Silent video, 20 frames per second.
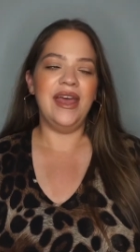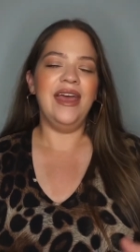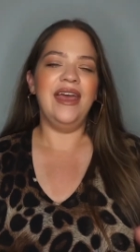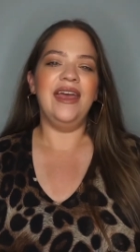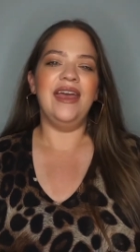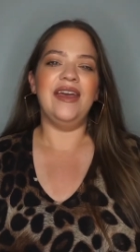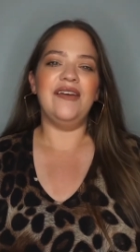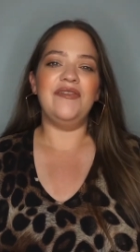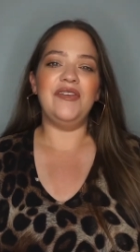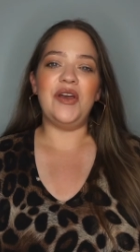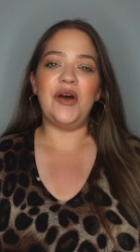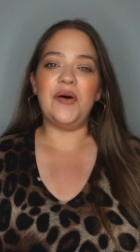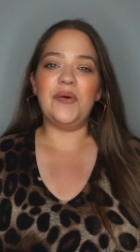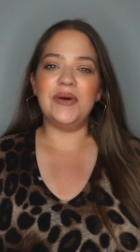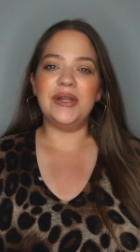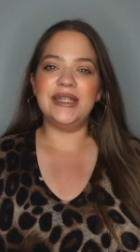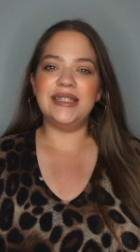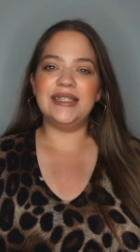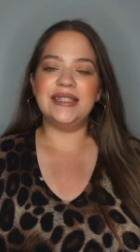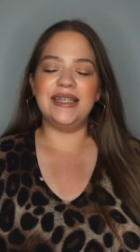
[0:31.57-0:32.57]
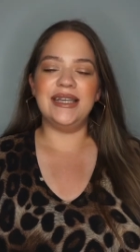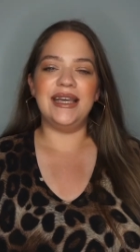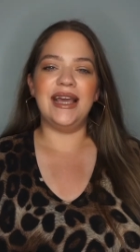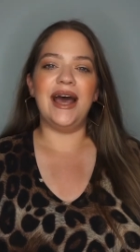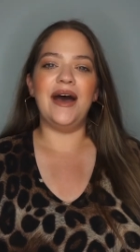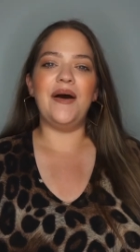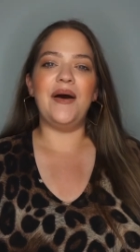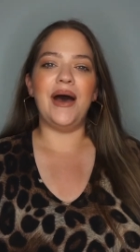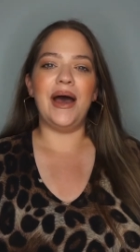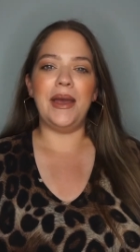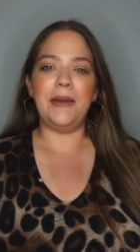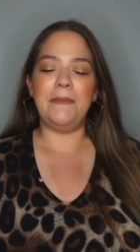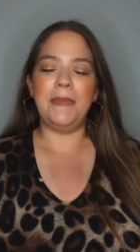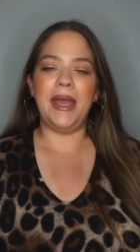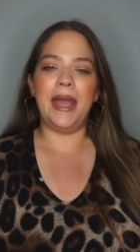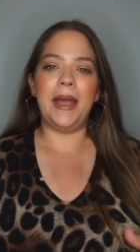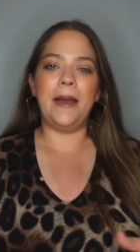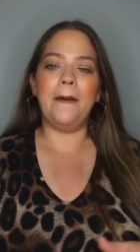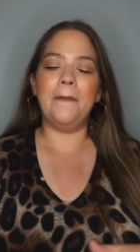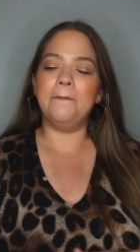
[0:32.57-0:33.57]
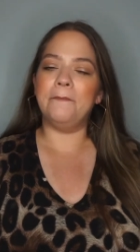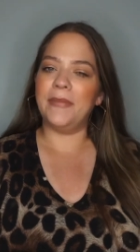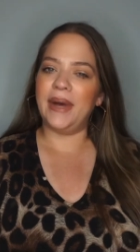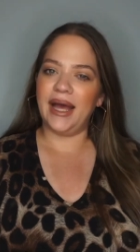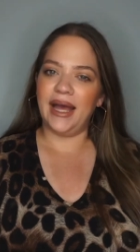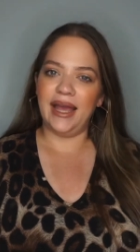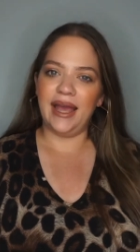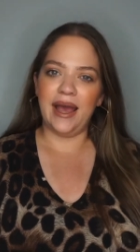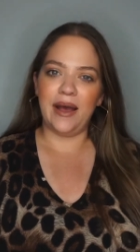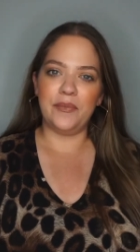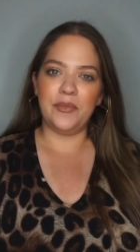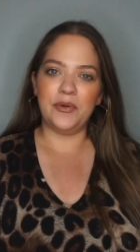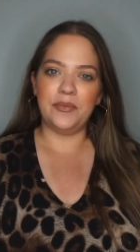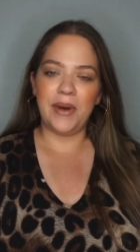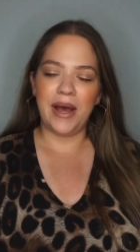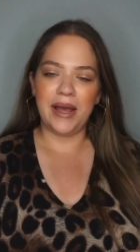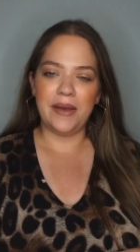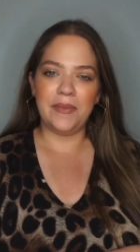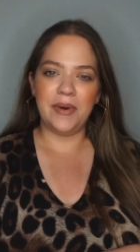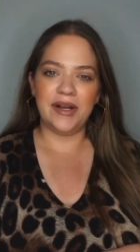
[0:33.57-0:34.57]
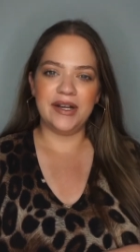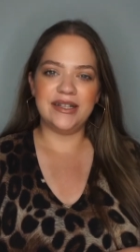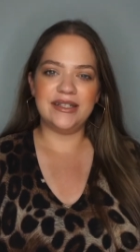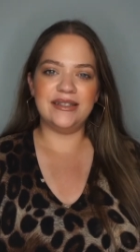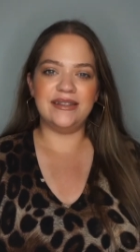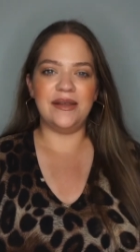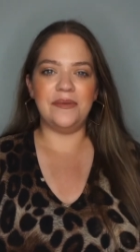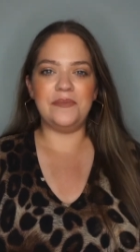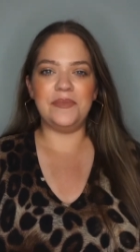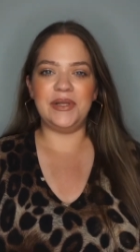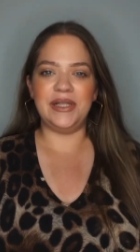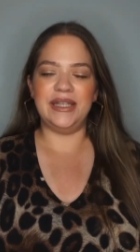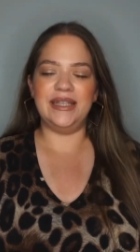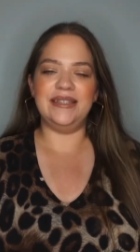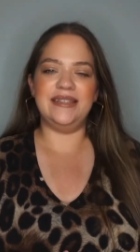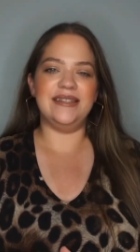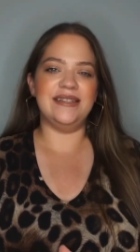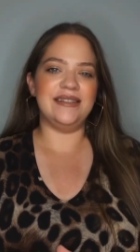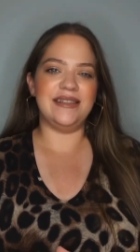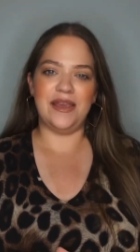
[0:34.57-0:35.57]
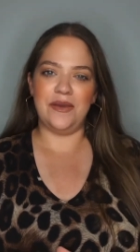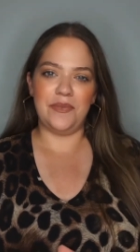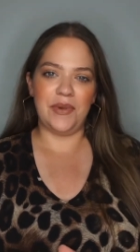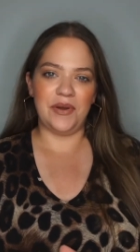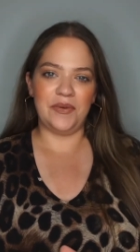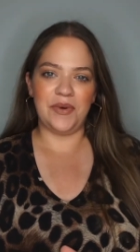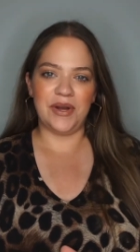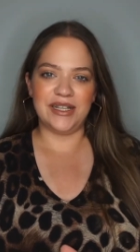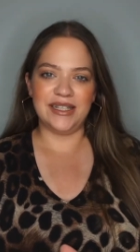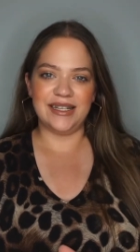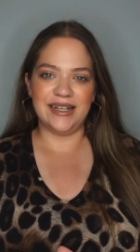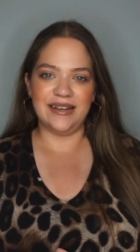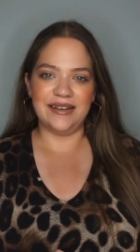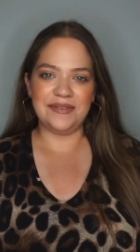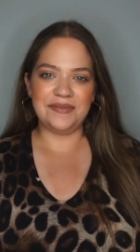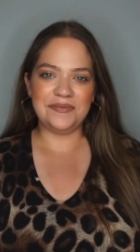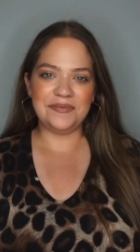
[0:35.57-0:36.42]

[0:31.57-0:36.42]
If y'all want to see how I make my apple pie bars, then please just keep on watching.